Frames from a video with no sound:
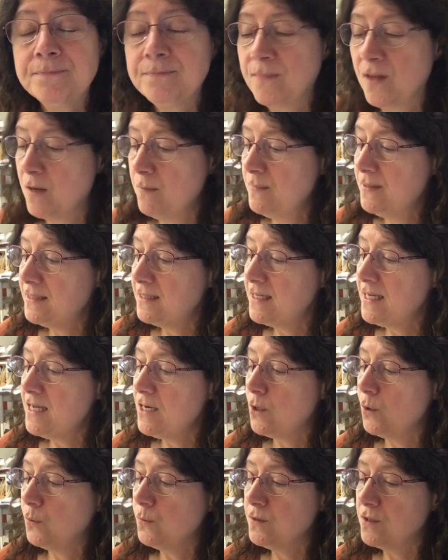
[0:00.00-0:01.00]

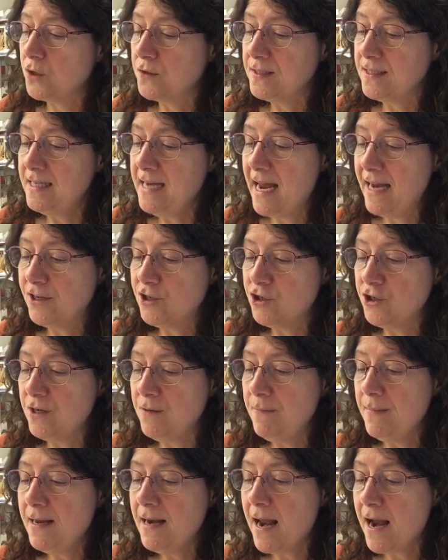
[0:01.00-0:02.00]
Mosquitoes are snatched in
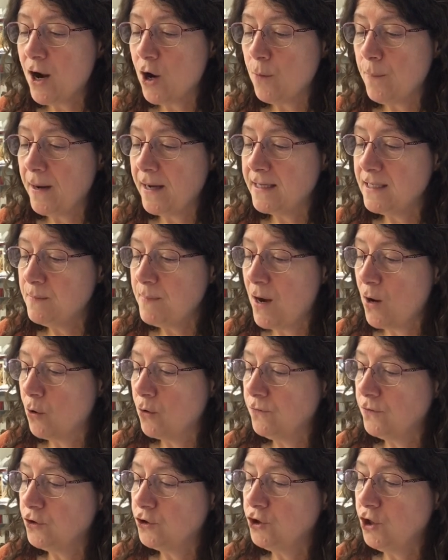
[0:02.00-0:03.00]
midair by its
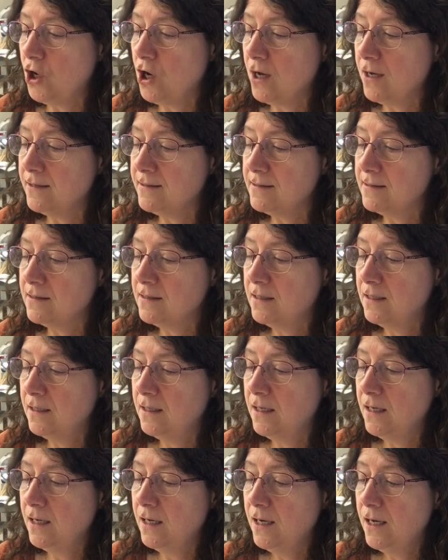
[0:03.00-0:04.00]
powerful jaws.
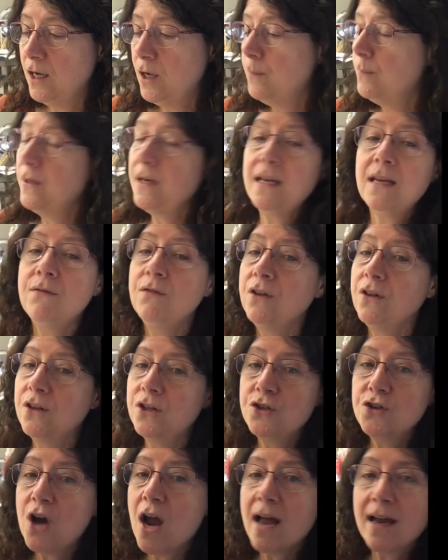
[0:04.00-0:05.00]
But even the
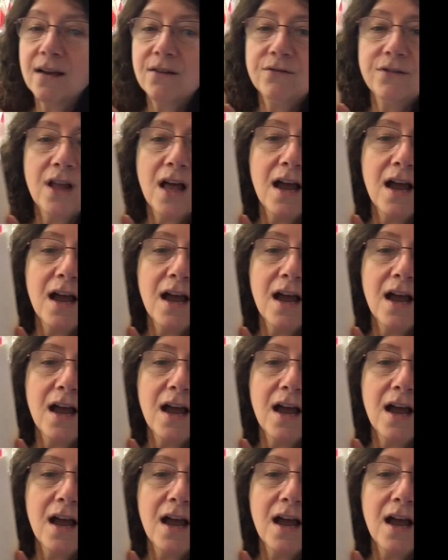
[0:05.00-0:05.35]
dragonfly